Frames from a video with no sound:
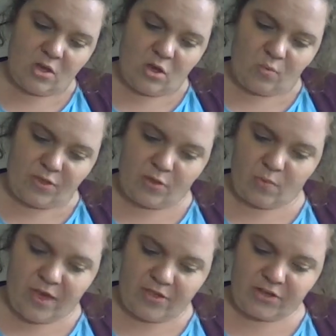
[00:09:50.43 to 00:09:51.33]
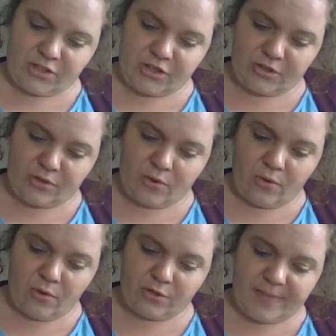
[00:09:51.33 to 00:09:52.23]
When the weather turned
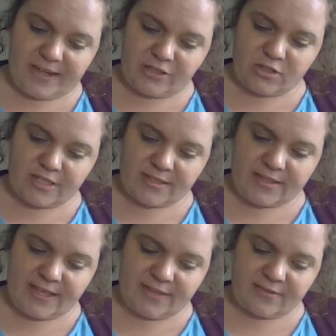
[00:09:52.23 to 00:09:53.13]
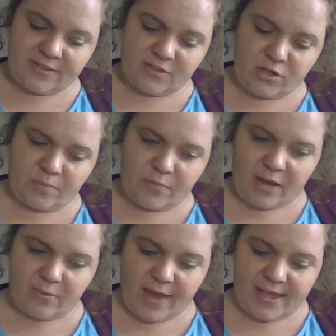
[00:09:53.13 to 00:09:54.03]
cold, my tree's leaves turned
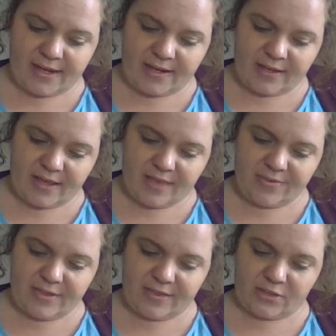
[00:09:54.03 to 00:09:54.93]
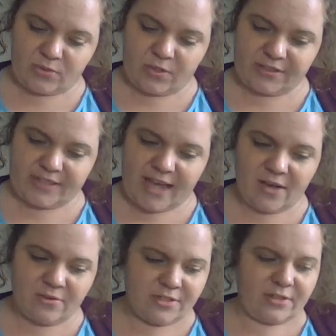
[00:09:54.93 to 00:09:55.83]
bright red, and then they twirled
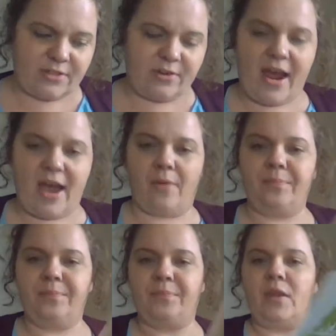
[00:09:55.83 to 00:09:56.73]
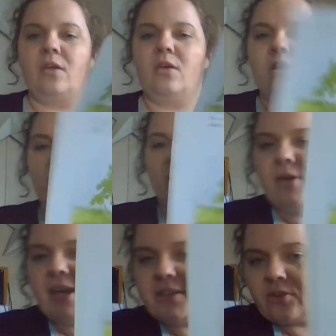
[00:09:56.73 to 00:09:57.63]
down to the ground.
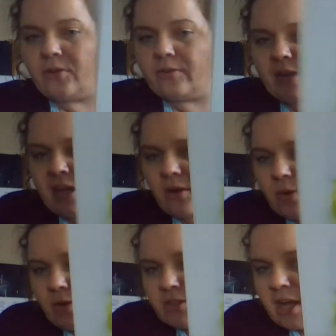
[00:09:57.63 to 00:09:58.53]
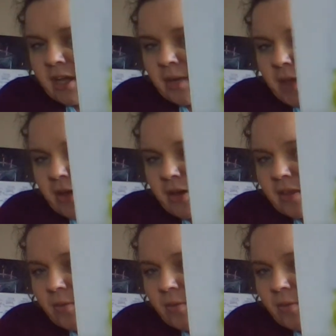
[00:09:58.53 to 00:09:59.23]
Okay, so over here we were talking about it.